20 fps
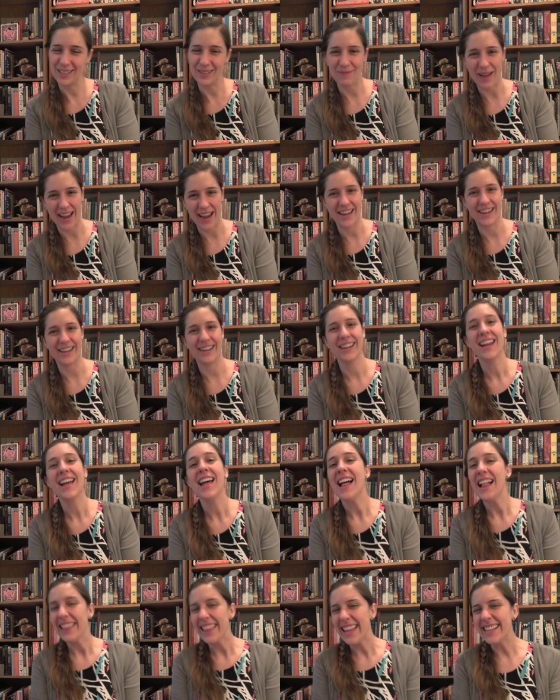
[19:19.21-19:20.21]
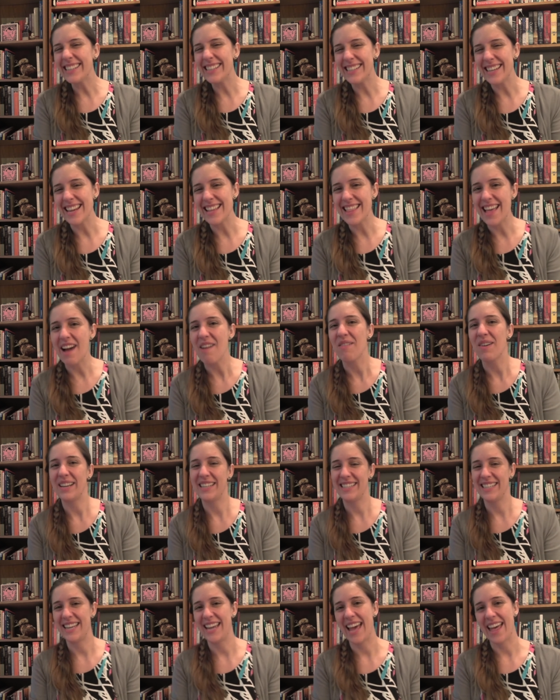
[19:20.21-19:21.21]
spider. Let's sing that
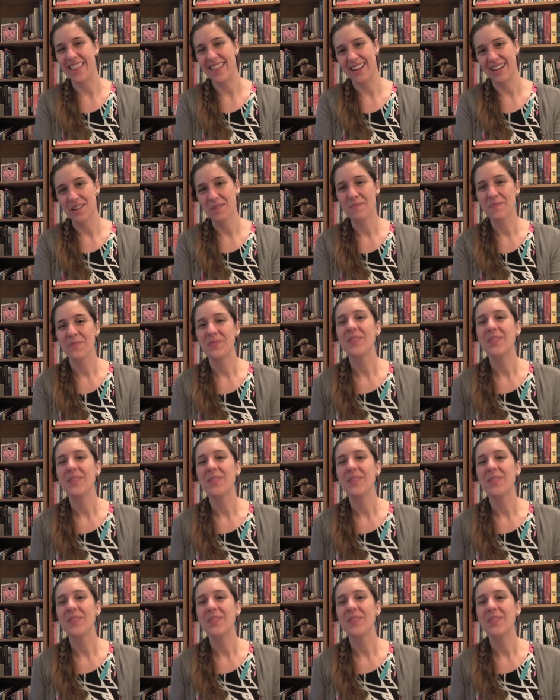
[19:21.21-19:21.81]
one together.